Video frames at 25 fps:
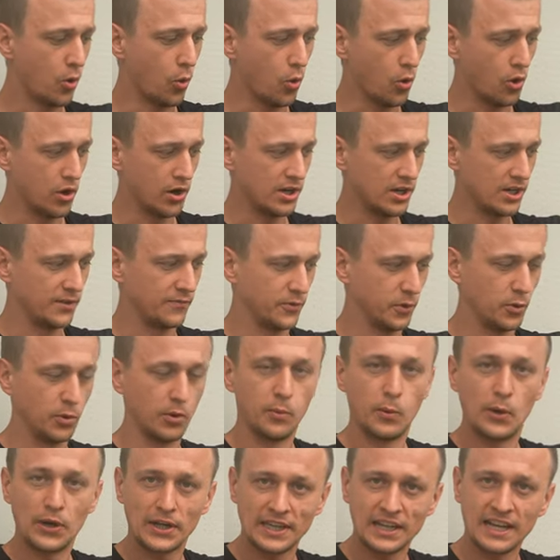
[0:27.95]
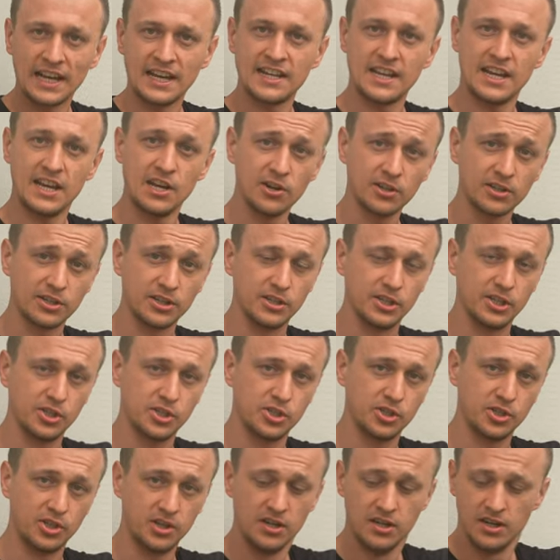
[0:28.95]
or if you were working on the air
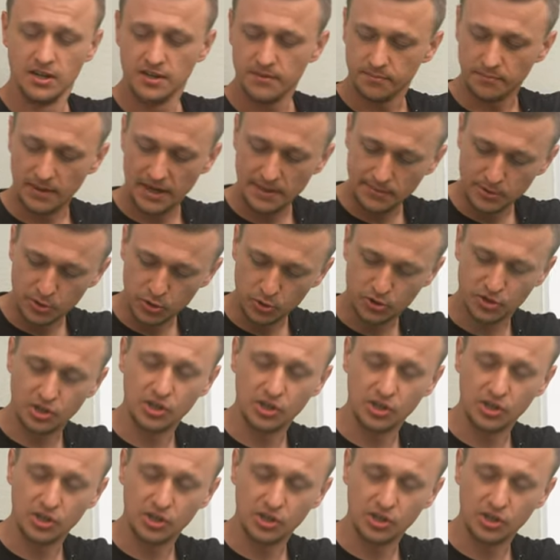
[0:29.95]
conditioner, maybe you